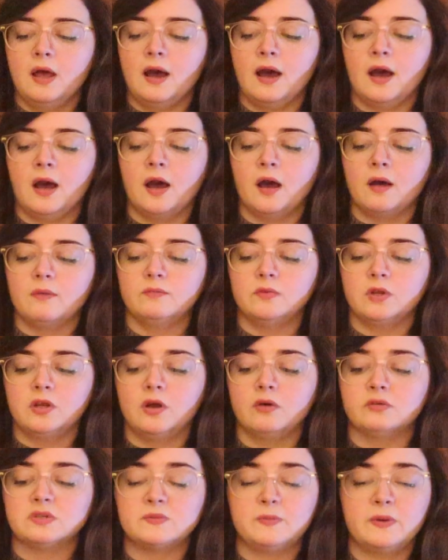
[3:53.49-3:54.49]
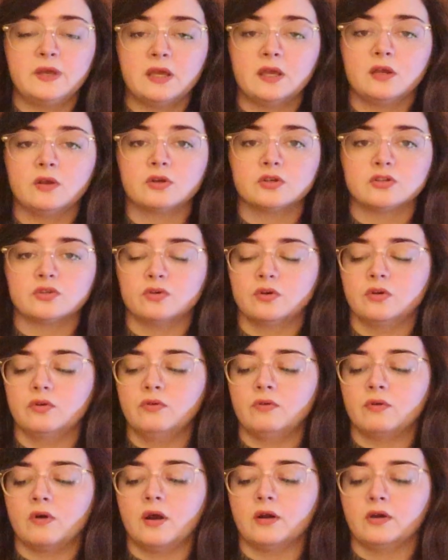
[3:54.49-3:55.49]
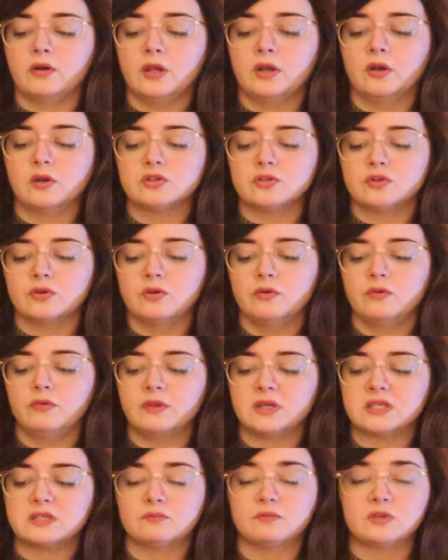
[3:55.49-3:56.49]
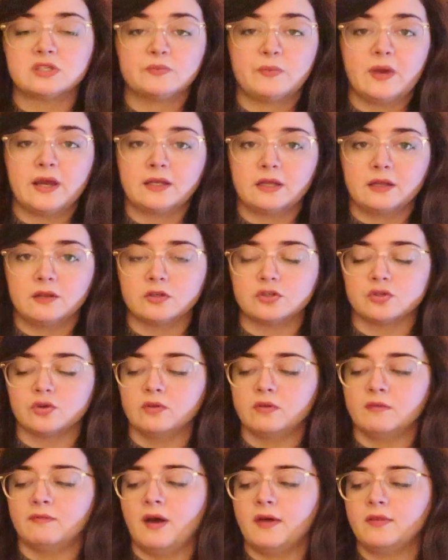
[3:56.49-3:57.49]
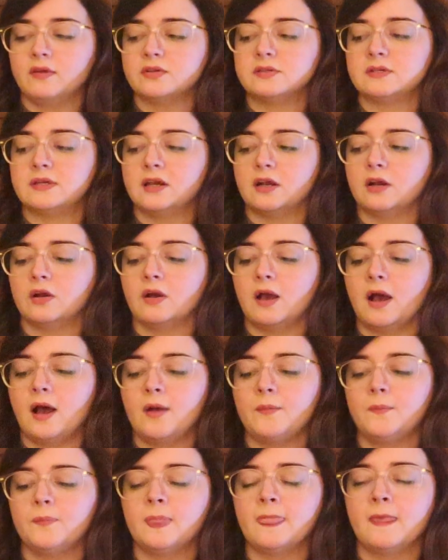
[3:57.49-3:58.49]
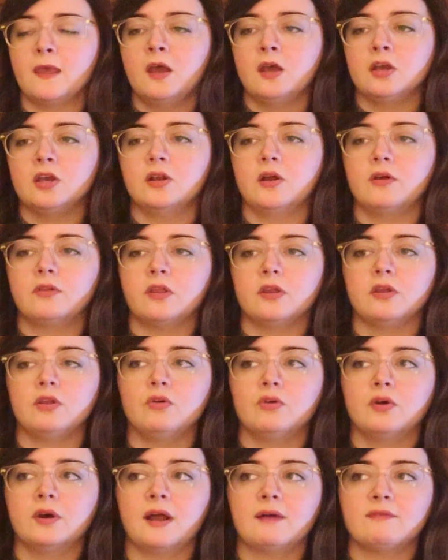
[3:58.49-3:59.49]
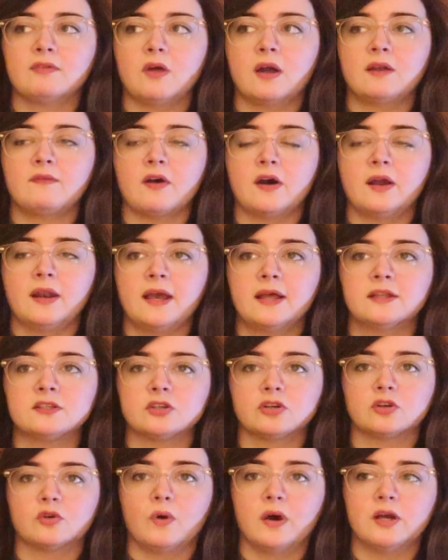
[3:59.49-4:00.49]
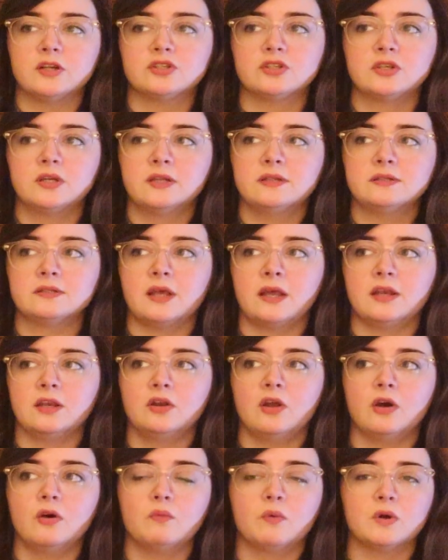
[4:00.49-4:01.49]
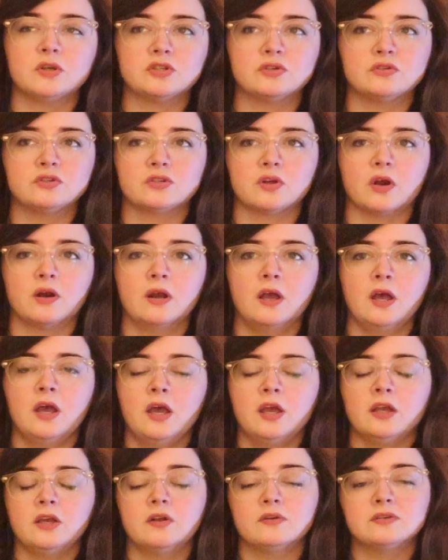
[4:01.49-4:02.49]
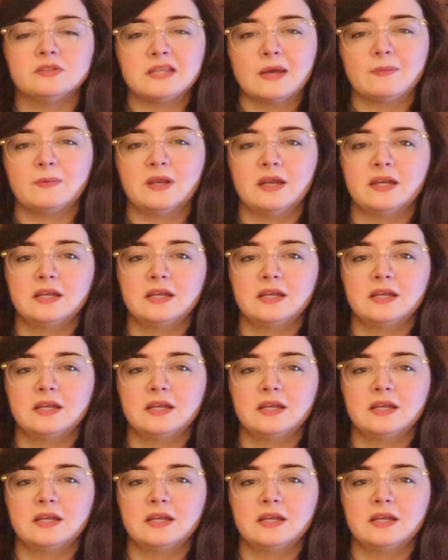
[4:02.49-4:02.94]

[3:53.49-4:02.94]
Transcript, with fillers: Um, you know, speaking your truth, honoring your truth, respecting the truth of others here. Um, you know, that you could have a lot of unanswered questions. And, you know, once you start, you know, stepping